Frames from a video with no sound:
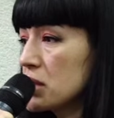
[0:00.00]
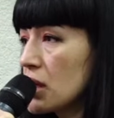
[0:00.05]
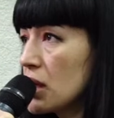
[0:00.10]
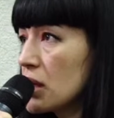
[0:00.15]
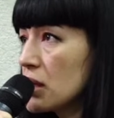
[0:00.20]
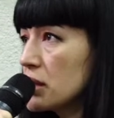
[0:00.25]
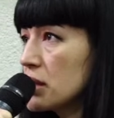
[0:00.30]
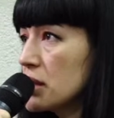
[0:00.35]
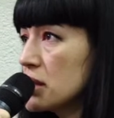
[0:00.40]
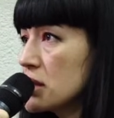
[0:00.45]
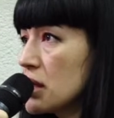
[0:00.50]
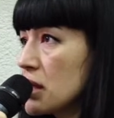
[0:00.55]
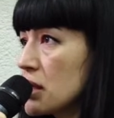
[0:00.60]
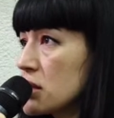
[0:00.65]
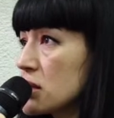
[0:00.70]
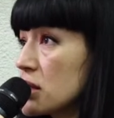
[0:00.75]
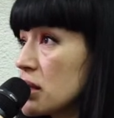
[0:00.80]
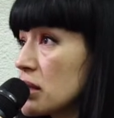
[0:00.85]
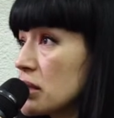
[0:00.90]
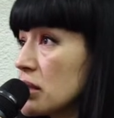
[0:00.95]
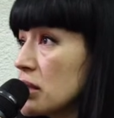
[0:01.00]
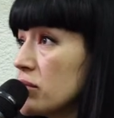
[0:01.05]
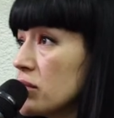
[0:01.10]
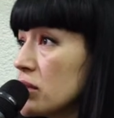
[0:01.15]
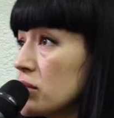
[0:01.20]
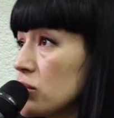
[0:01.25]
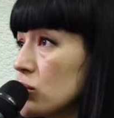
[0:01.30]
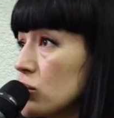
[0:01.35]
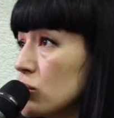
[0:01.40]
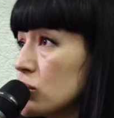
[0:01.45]
of infrastructure in
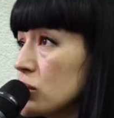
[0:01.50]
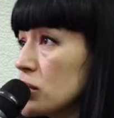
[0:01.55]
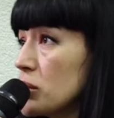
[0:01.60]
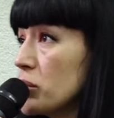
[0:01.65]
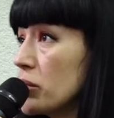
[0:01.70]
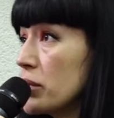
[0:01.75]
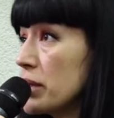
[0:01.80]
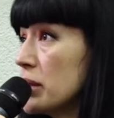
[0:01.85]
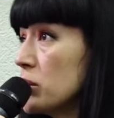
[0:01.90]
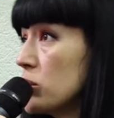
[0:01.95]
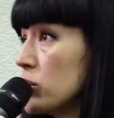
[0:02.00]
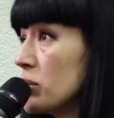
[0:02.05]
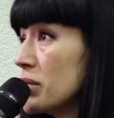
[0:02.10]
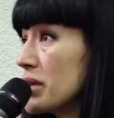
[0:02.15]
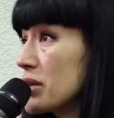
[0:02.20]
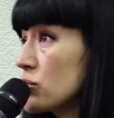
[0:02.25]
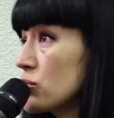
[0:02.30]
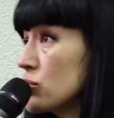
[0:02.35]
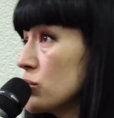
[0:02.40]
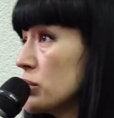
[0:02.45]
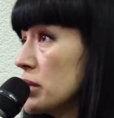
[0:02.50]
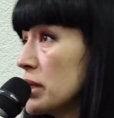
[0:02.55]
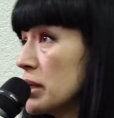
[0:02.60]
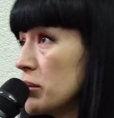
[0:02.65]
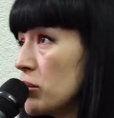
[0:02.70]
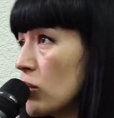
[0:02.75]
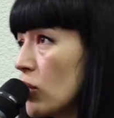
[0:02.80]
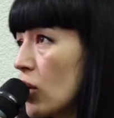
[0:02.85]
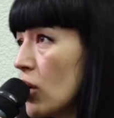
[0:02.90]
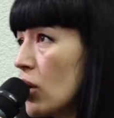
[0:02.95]
the cities where right
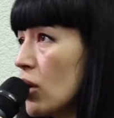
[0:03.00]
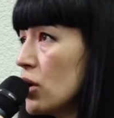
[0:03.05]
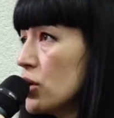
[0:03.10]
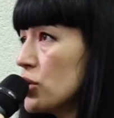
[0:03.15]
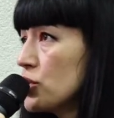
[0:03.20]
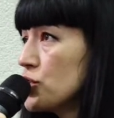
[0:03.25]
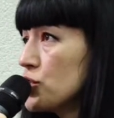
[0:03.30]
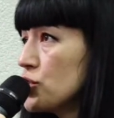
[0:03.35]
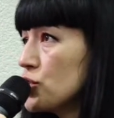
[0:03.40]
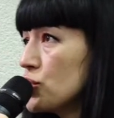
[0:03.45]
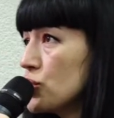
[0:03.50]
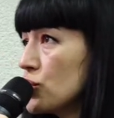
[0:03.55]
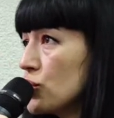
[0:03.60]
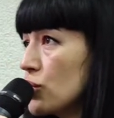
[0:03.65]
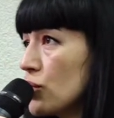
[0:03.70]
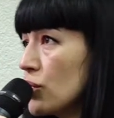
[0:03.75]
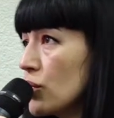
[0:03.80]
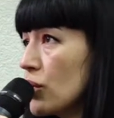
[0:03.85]
now there's active combat?